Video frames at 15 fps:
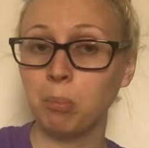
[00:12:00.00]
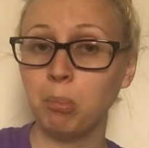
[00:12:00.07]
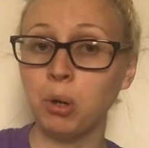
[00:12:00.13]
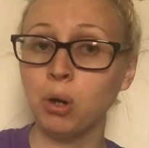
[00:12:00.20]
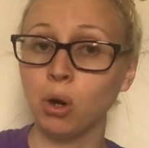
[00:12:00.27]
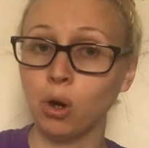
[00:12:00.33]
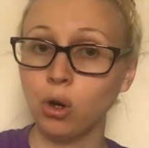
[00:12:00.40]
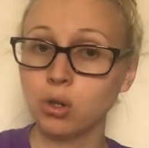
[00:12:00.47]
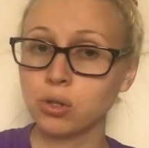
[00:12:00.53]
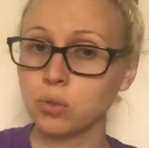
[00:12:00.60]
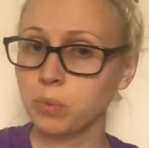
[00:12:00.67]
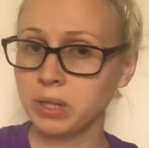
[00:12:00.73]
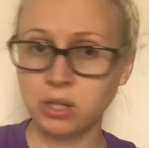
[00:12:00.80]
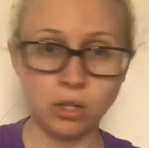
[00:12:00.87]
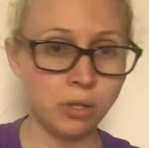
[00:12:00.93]
but
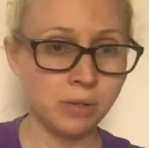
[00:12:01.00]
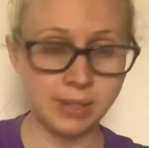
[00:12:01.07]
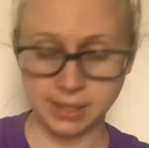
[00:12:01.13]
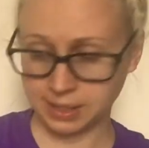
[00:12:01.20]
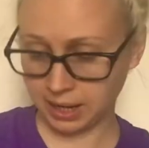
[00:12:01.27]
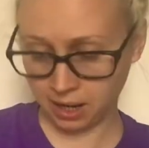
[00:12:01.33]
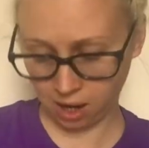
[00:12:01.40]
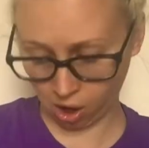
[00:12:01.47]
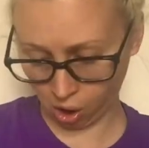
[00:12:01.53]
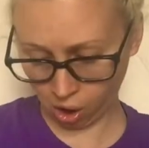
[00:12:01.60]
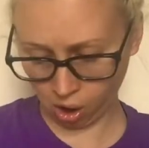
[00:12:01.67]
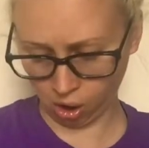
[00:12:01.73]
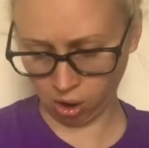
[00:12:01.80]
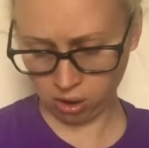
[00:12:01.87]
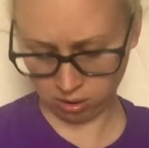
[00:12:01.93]
we don't say
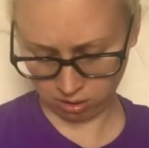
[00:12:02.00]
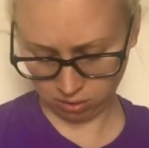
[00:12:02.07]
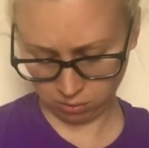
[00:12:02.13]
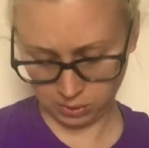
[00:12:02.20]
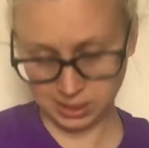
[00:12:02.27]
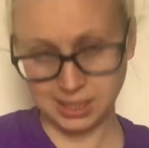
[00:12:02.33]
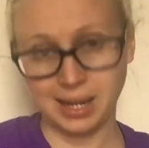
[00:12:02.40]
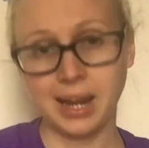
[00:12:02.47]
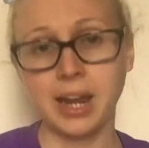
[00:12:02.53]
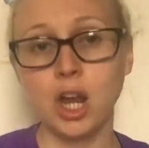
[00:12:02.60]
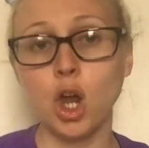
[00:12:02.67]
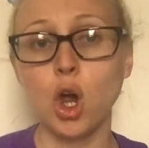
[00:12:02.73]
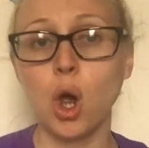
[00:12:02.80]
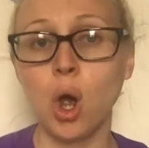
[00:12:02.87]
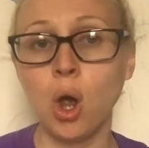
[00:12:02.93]
O. We say
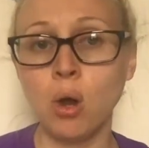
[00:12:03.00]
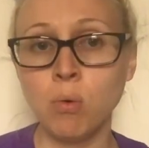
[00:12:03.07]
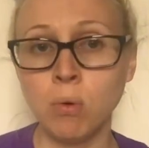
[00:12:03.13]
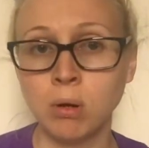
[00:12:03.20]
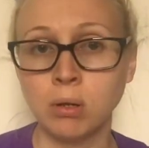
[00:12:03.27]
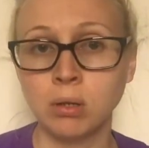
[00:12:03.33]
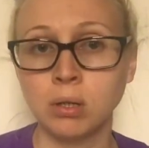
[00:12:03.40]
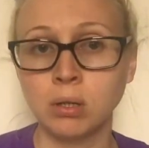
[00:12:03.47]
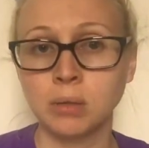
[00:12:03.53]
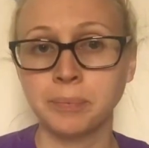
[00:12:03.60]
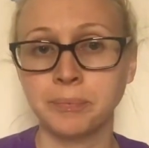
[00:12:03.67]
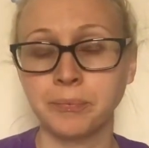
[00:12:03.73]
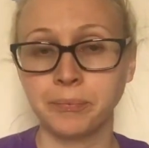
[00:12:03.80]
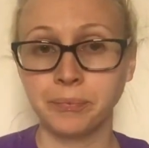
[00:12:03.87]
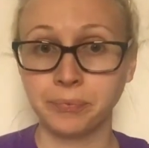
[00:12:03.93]
O.
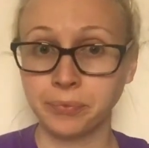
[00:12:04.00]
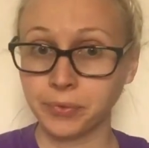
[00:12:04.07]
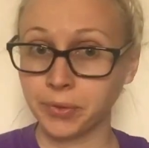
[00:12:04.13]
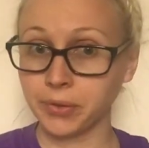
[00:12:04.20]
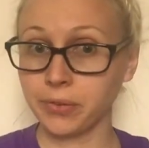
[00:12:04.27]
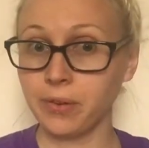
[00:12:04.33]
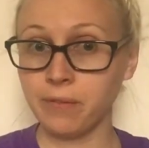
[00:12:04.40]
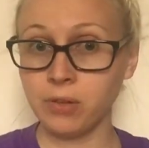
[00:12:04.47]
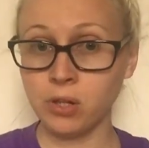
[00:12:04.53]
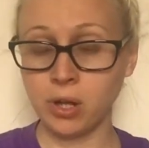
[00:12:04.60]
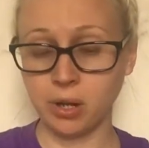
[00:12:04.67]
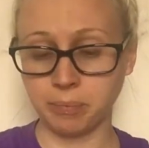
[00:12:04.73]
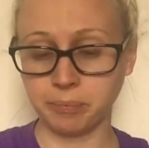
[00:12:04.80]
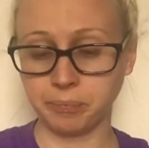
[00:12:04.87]
Let's have a look.